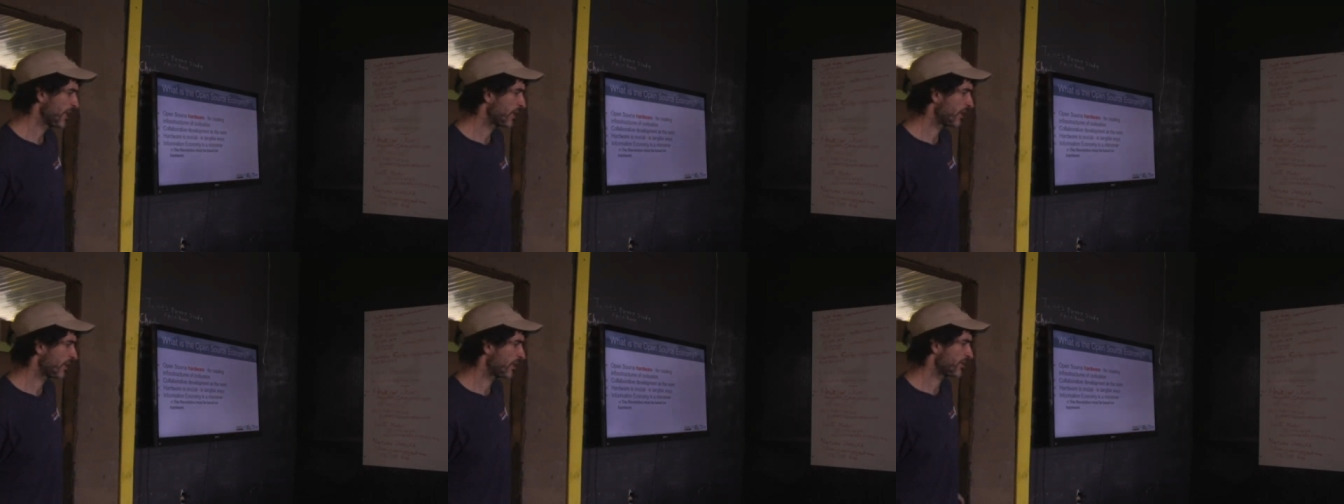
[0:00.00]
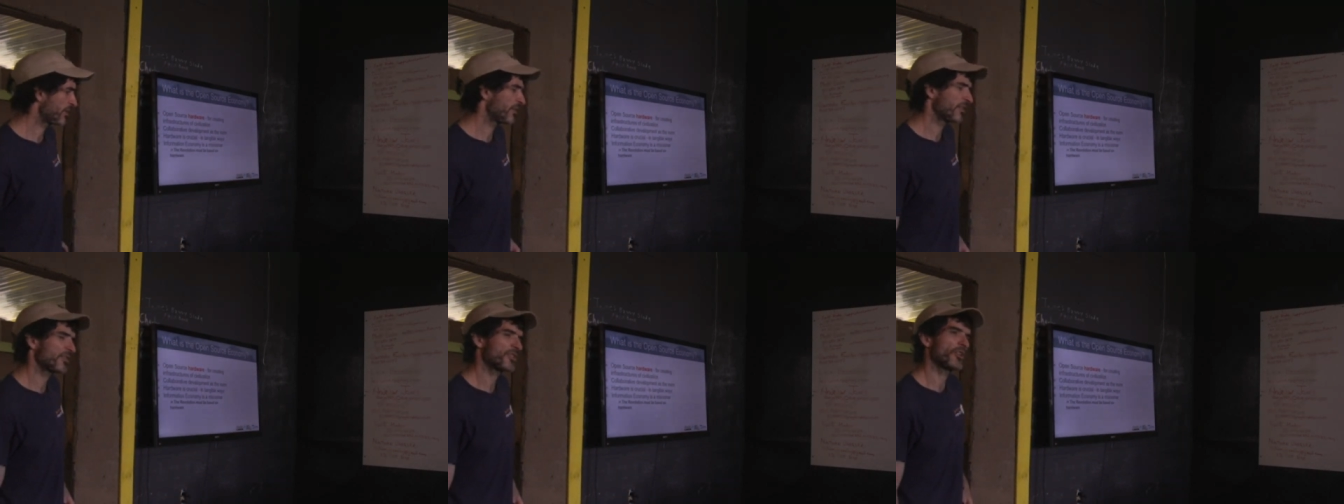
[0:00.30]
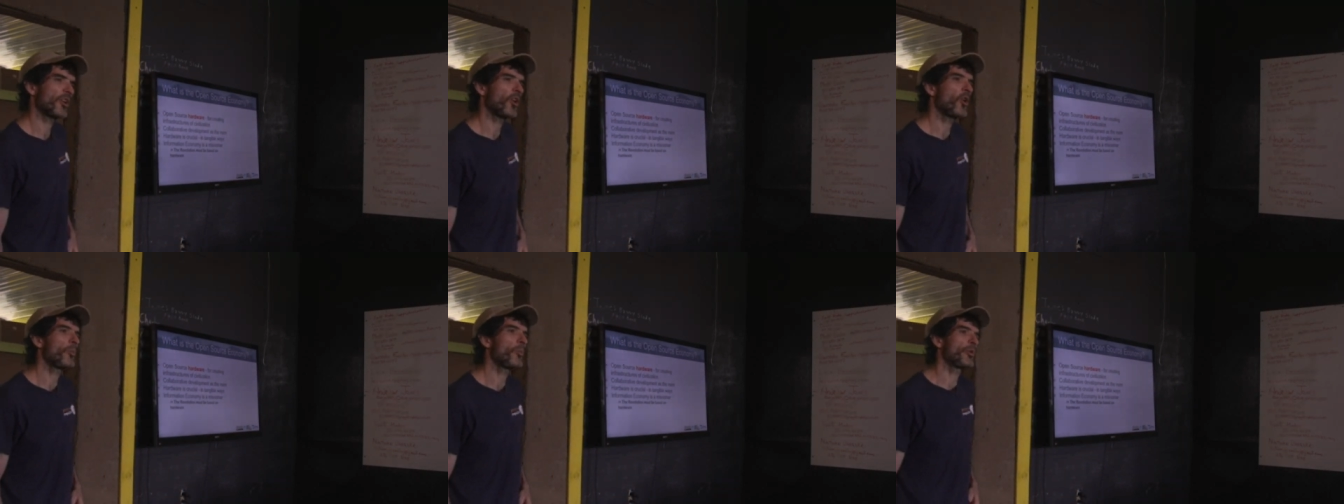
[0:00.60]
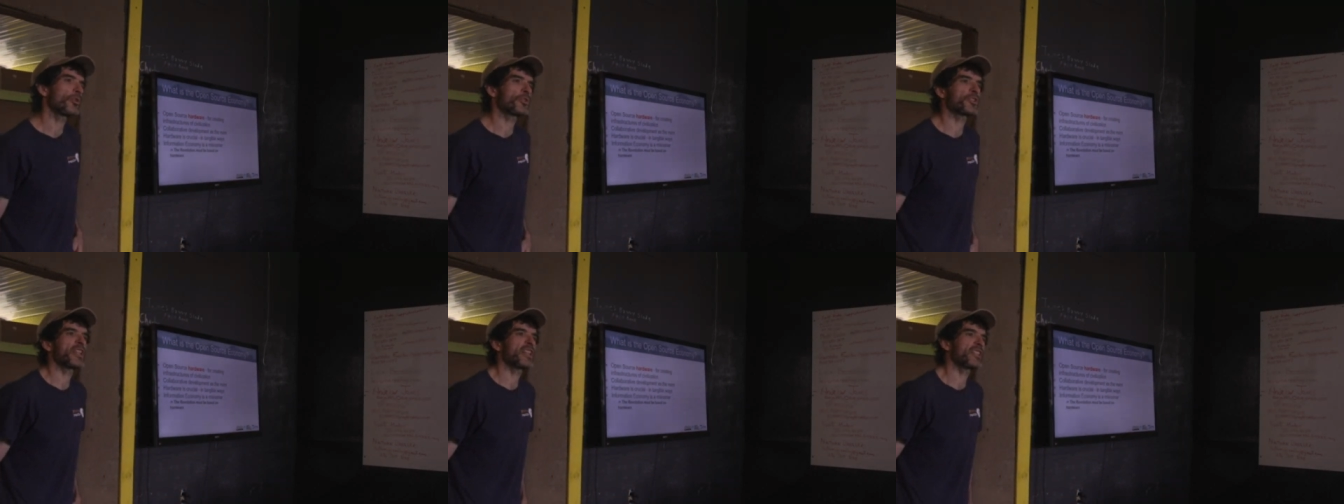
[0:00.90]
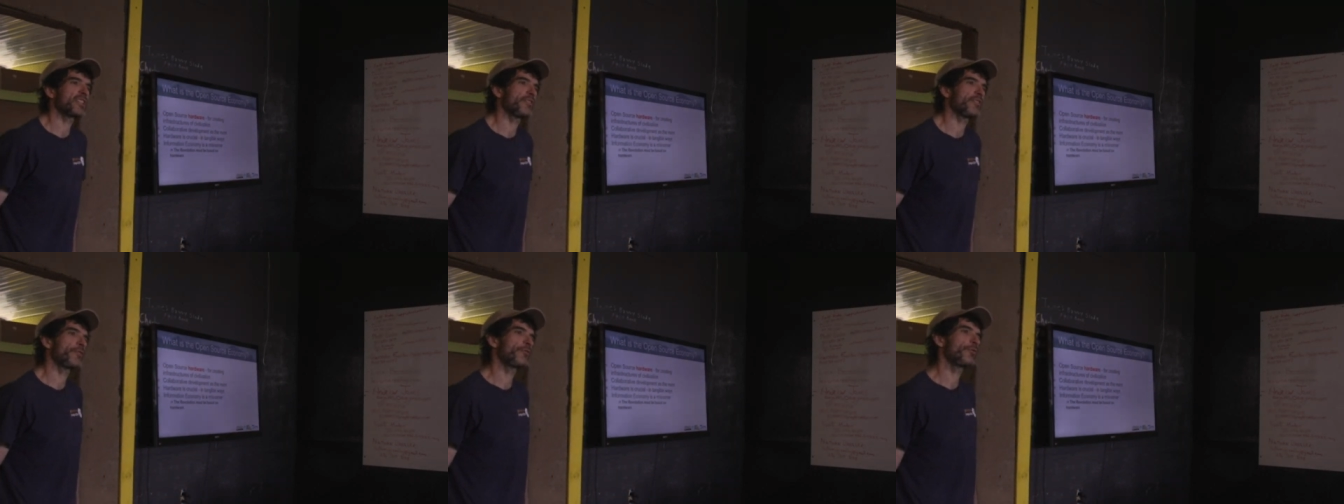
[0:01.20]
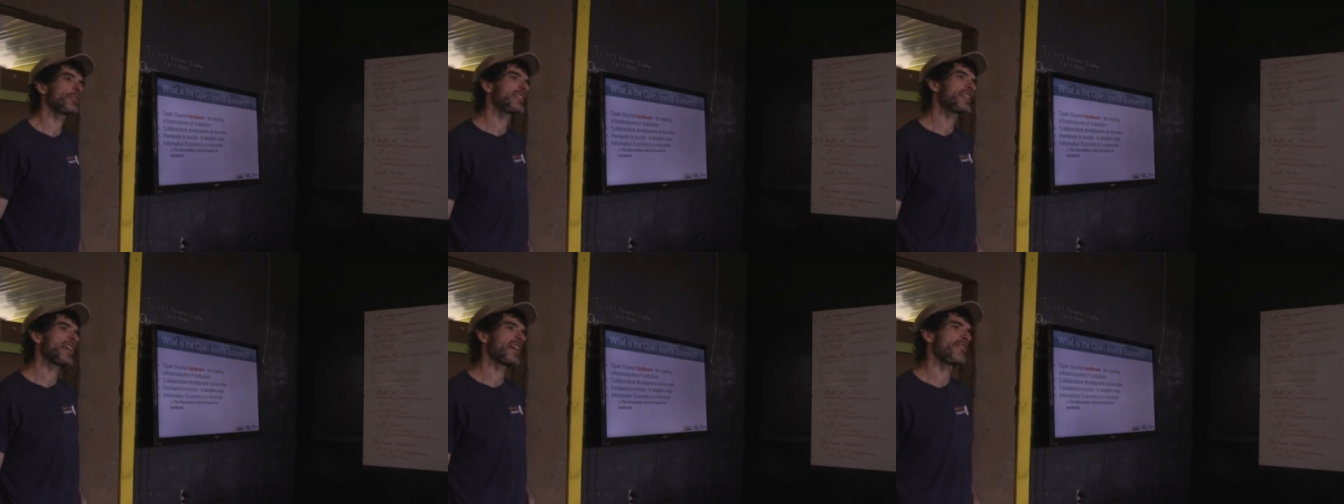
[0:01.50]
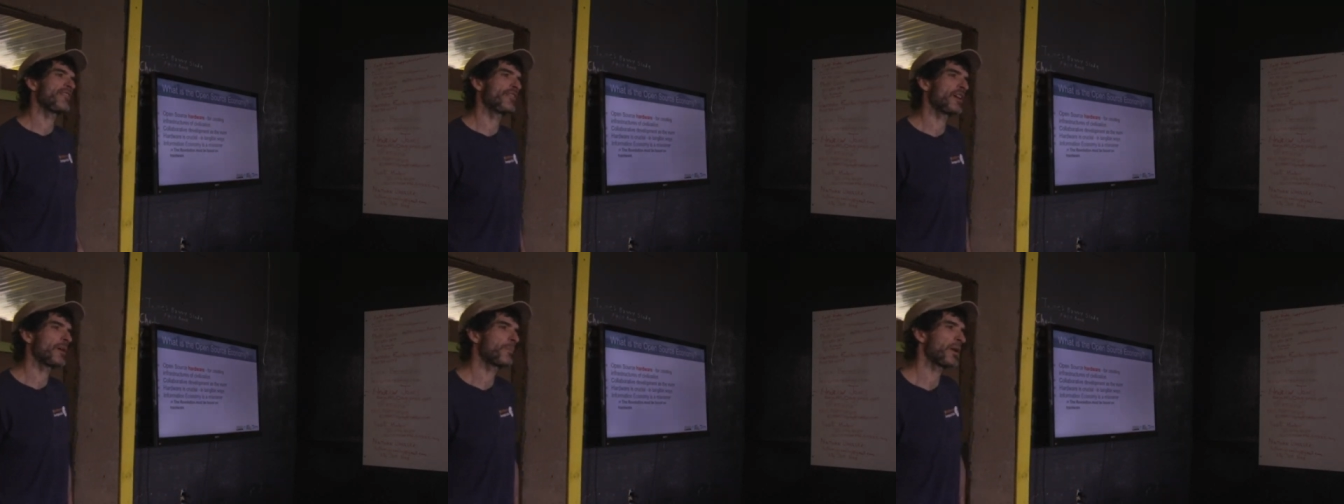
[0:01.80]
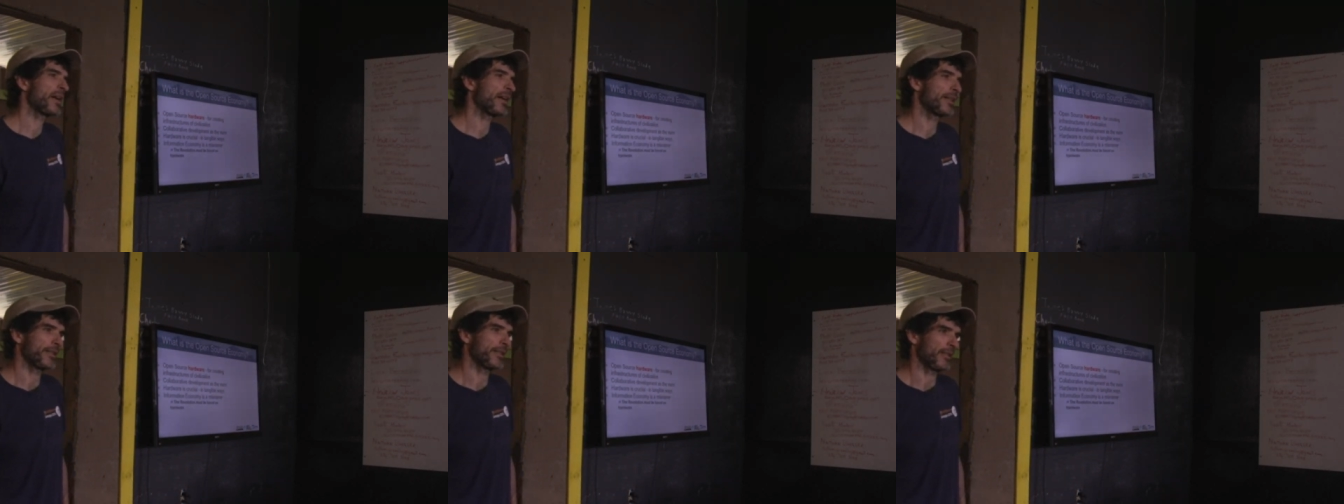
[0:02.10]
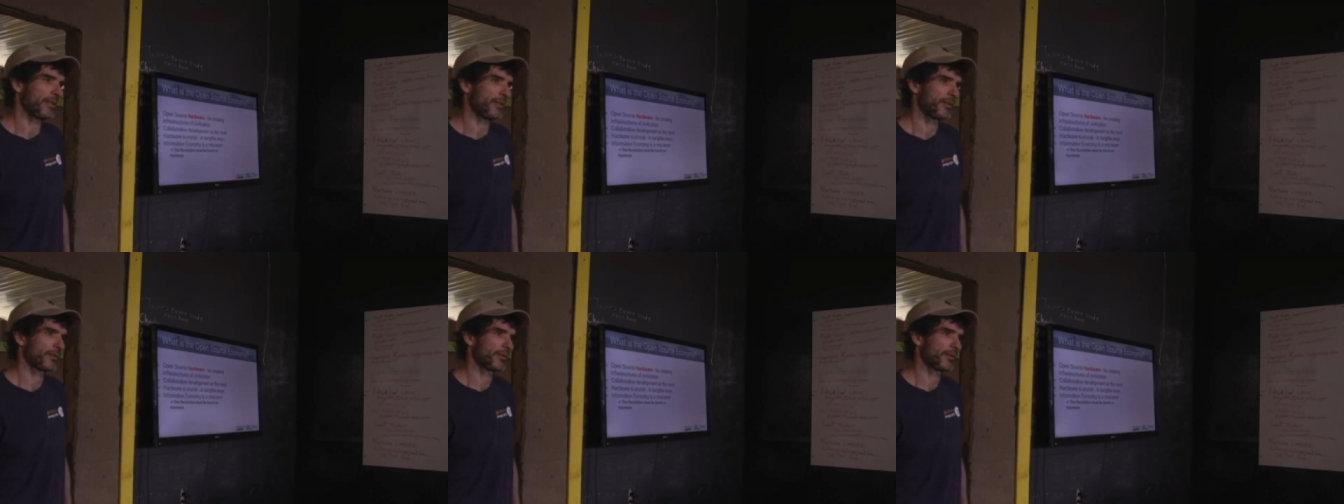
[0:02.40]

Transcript: because it's almost as if we gave up on it.